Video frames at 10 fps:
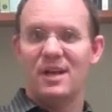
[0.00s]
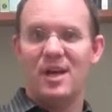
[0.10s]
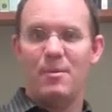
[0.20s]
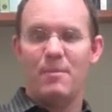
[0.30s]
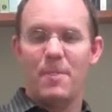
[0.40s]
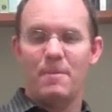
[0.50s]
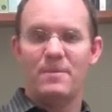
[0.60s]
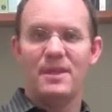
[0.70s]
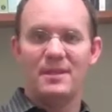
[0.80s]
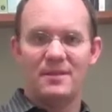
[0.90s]
um,
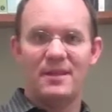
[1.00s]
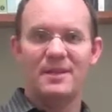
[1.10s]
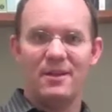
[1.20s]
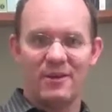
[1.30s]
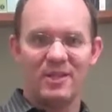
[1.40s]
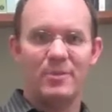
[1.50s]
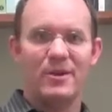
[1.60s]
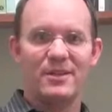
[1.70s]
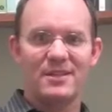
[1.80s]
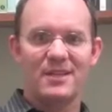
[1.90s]
that that they're
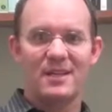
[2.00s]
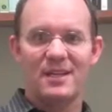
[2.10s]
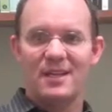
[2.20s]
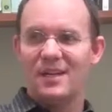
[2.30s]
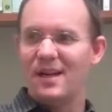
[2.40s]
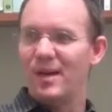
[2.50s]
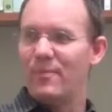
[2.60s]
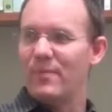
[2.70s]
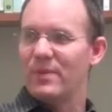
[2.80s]
experiencing um,